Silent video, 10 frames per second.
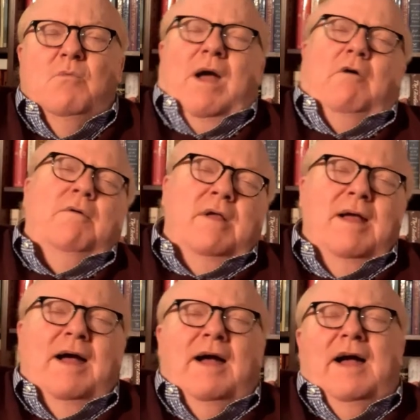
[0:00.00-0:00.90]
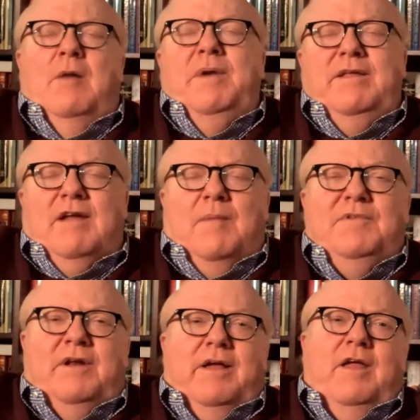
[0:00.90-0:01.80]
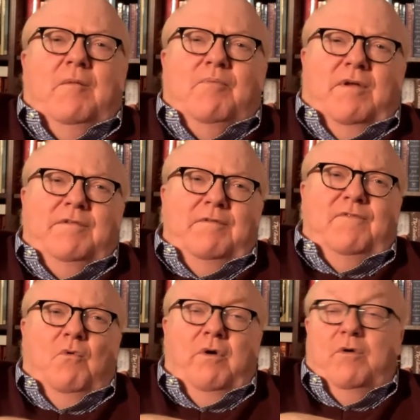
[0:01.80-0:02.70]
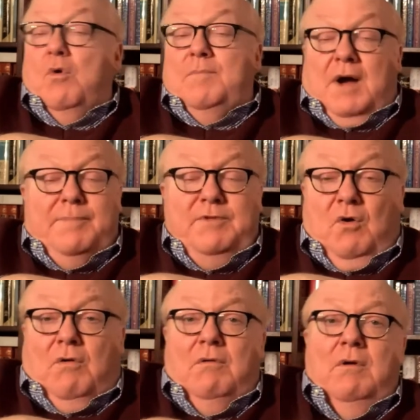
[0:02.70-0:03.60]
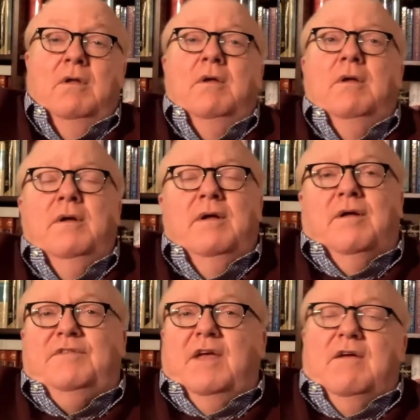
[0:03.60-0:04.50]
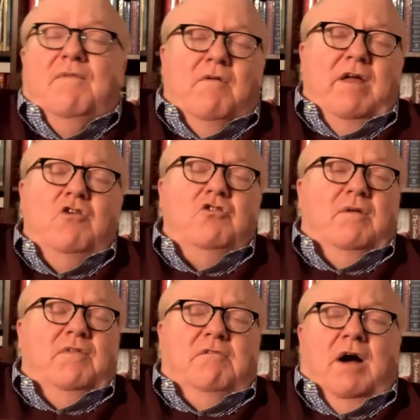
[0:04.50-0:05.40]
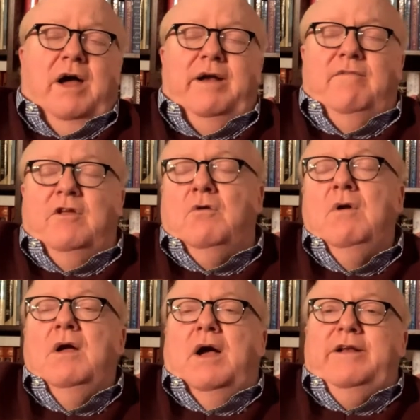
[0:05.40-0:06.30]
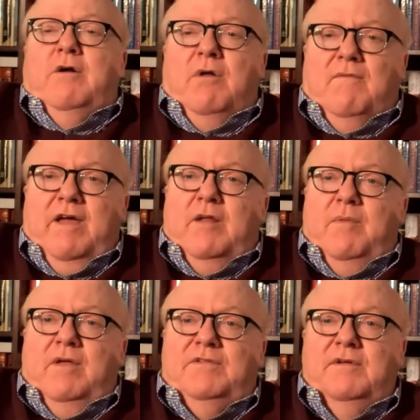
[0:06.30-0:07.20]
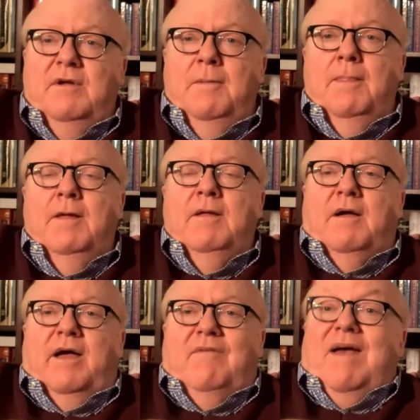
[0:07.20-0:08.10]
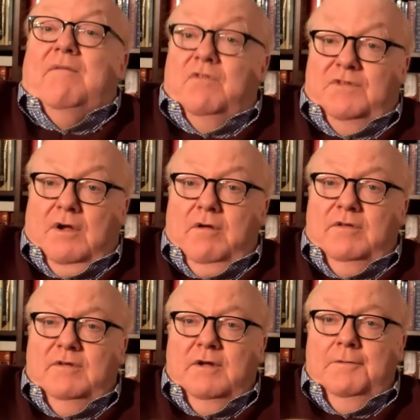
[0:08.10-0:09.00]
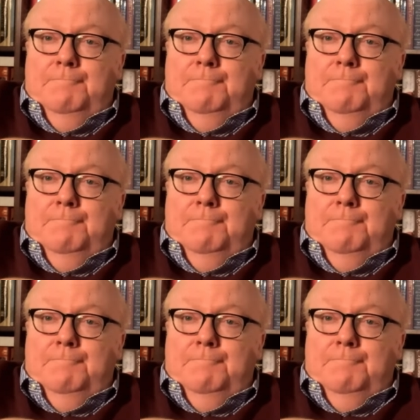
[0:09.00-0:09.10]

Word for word: well, how many times did I hear President Ford or Bob Dole uh, say a variation of the line, you know, I don't have enemies, I have adversaries.